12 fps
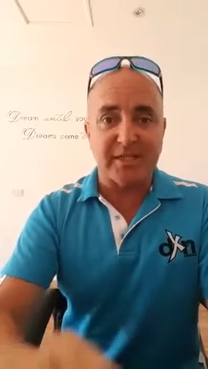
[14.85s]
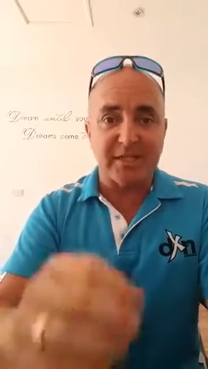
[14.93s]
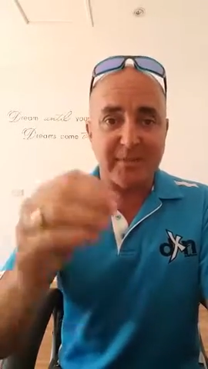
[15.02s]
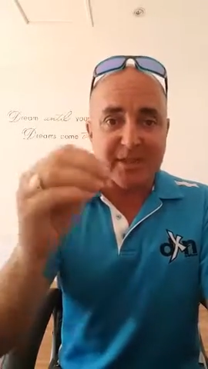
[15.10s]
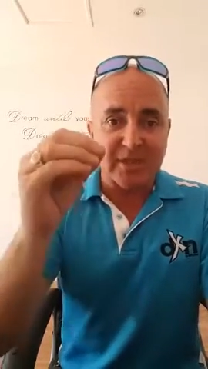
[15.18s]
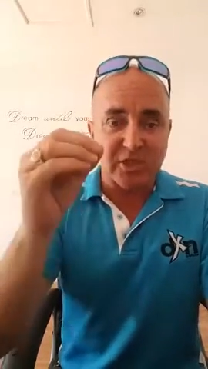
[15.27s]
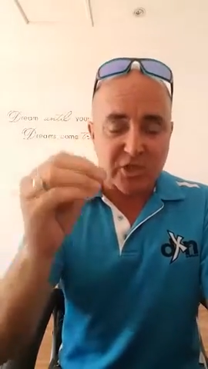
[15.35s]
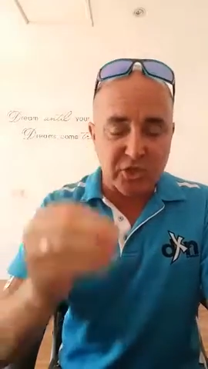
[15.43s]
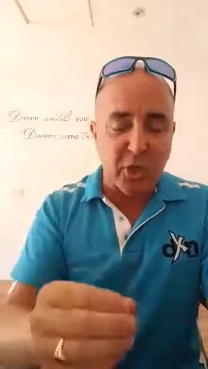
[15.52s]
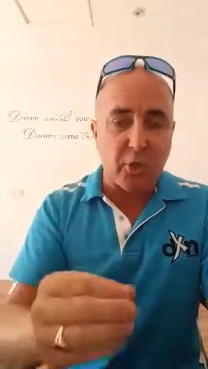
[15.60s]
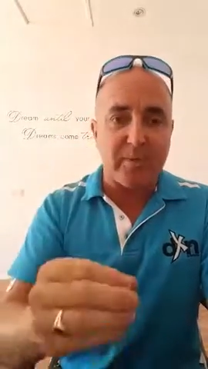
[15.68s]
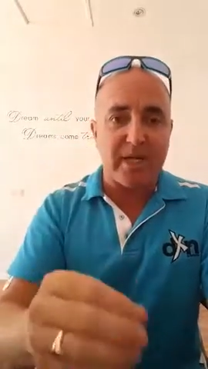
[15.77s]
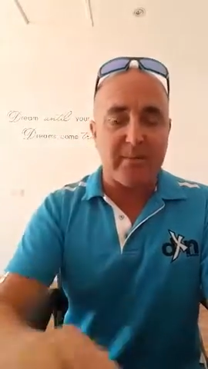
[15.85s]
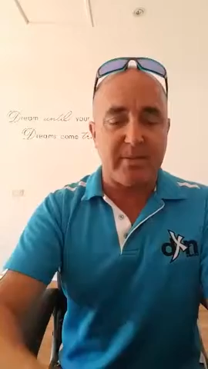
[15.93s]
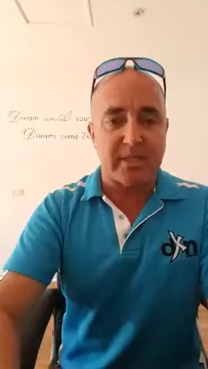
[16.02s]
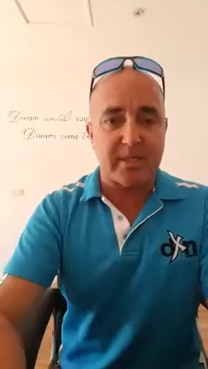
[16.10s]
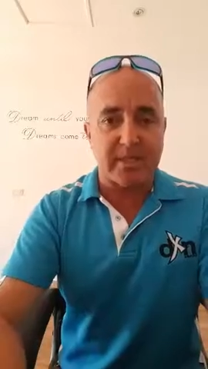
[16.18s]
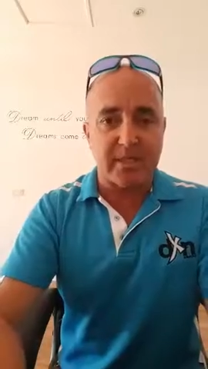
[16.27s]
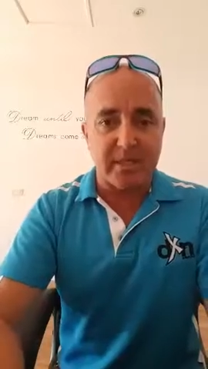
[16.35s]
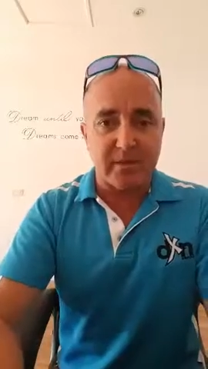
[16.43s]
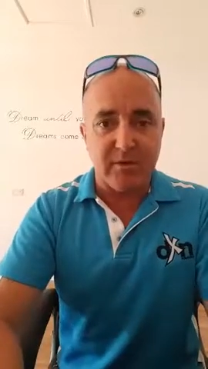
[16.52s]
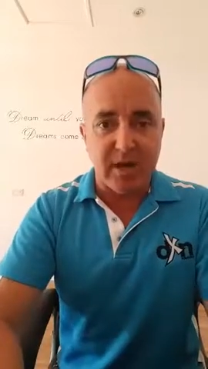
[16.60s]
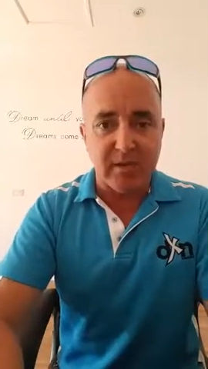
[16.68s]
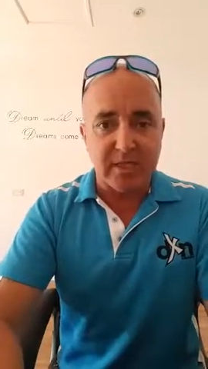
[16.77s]
I speak to so many businesses
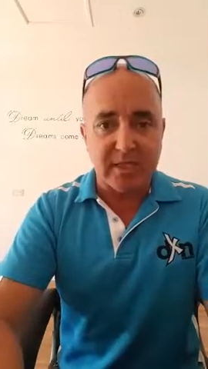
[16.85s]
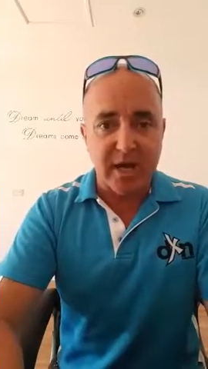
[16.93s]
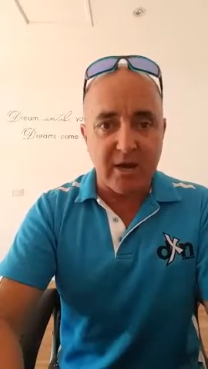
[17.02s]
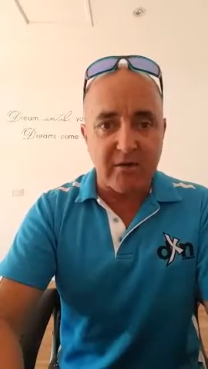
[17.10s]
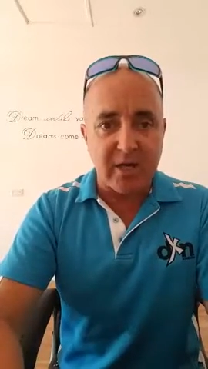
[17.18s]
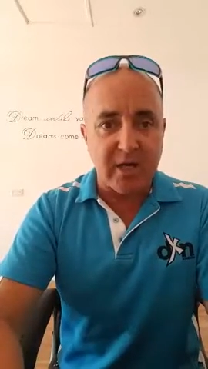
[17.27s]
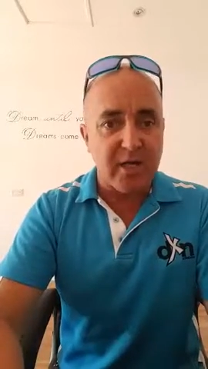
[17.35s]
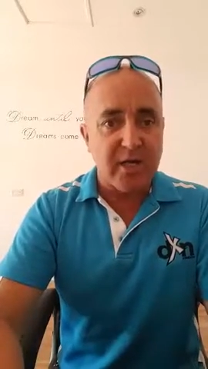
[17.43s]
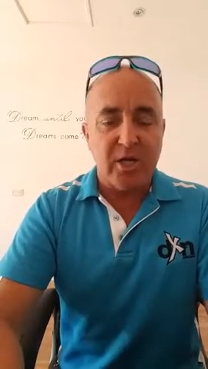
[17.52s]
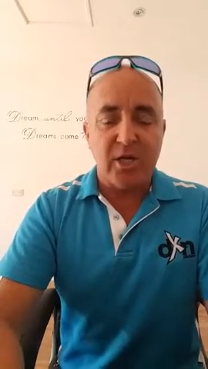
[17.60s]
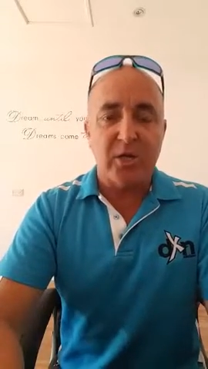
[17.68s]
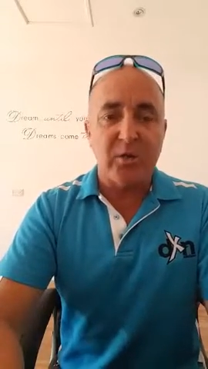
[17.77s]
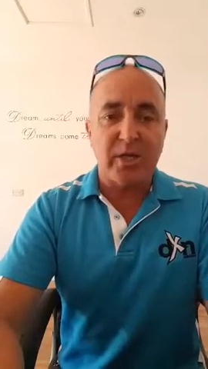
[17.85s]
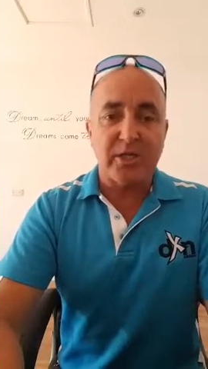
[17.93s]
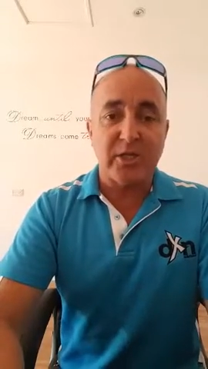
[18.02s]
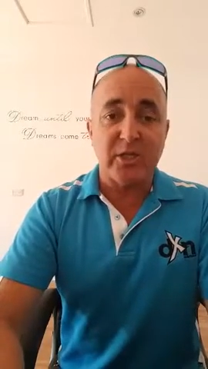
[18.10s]
around this area who,